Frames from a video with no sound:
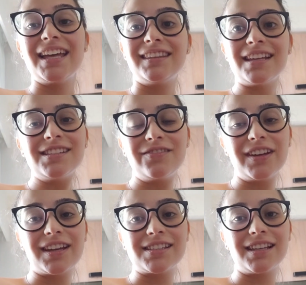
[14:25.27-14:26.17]
That's the
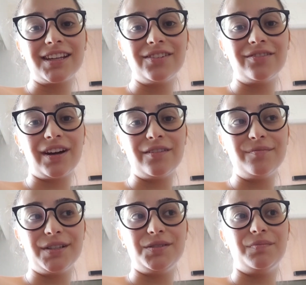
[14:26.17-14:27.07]
thing, because like, you don't have
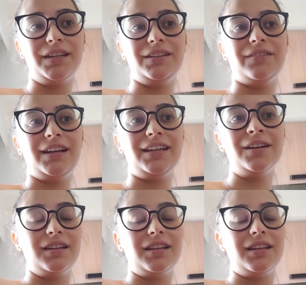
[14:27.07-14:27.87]
much money, right?